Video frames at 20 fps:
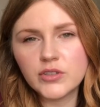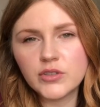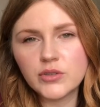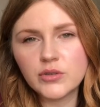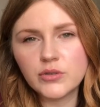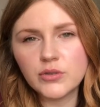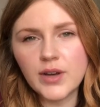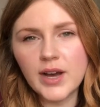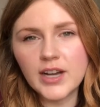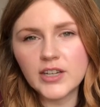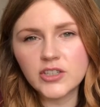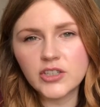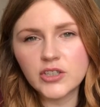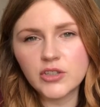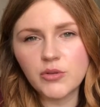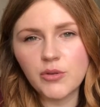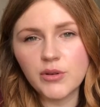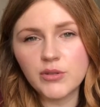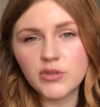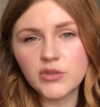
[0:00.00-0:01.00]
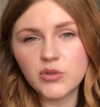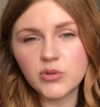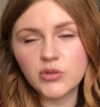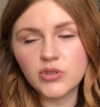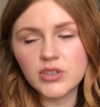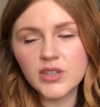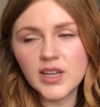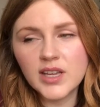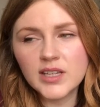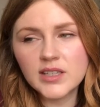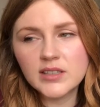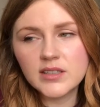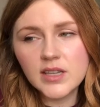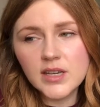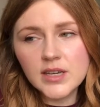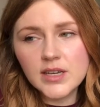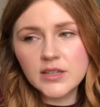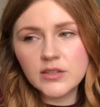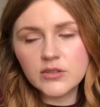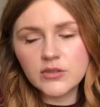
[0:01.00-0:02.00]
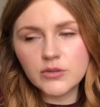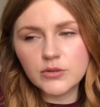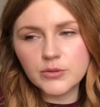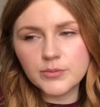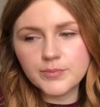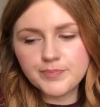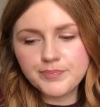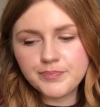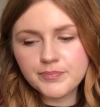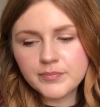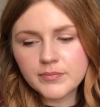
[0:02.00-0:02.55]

to actually go out and socialise. So